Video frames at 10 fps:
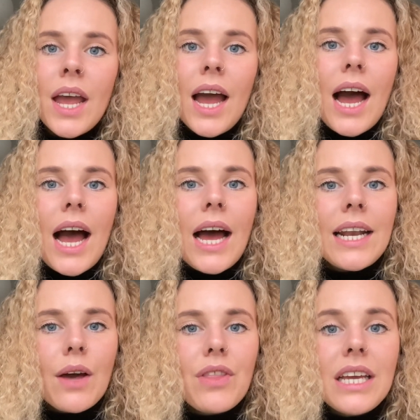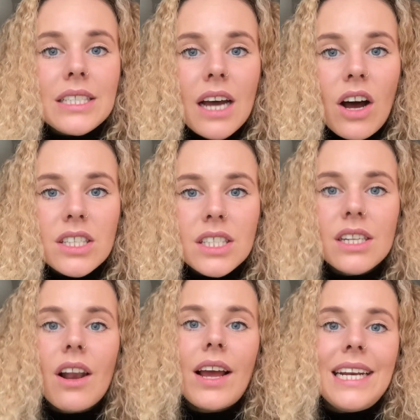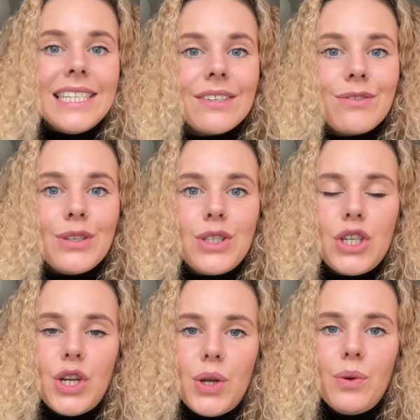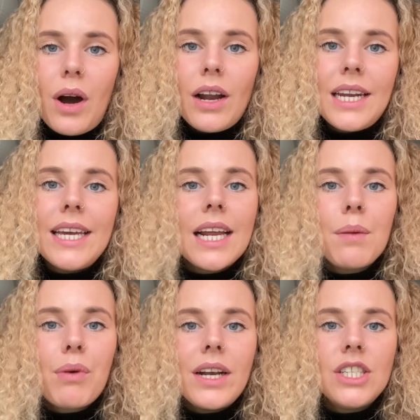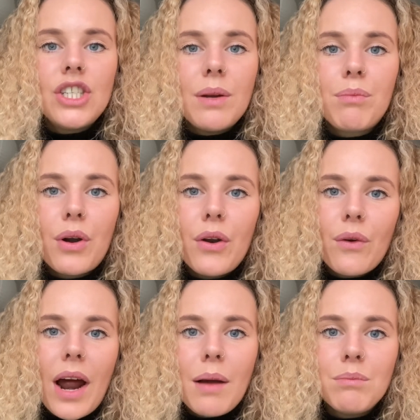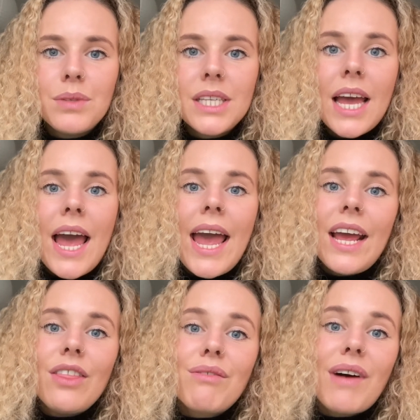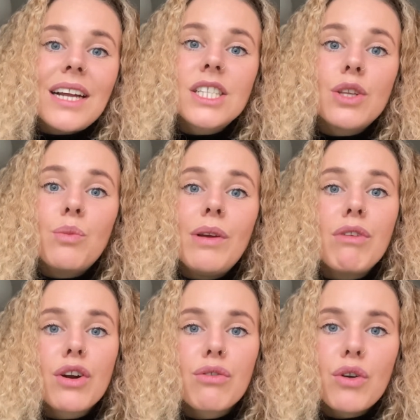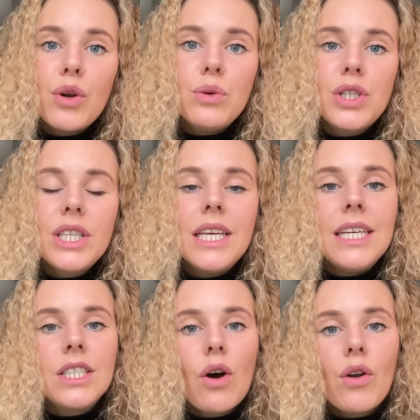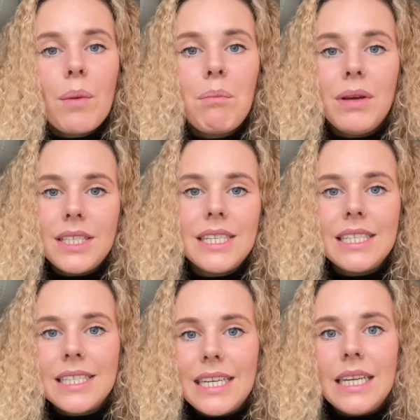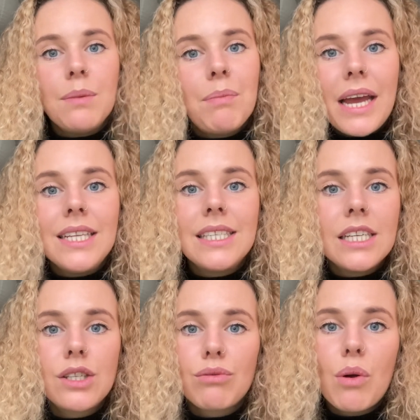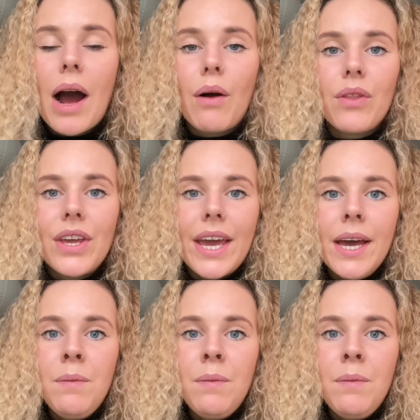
Now these are slightly different to our legal apprenticeship programmes in the fact that we recruit these on a business need basis throughout the year.